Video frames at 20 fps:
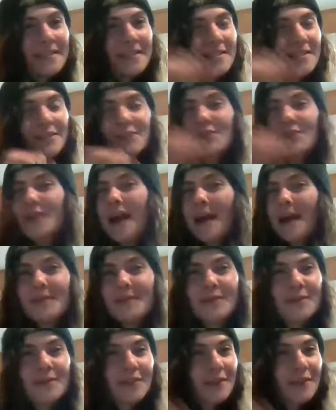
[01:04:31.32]

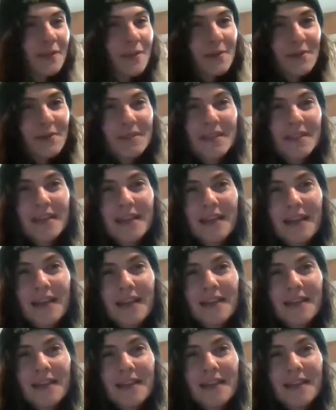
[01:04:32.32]
straps to close it.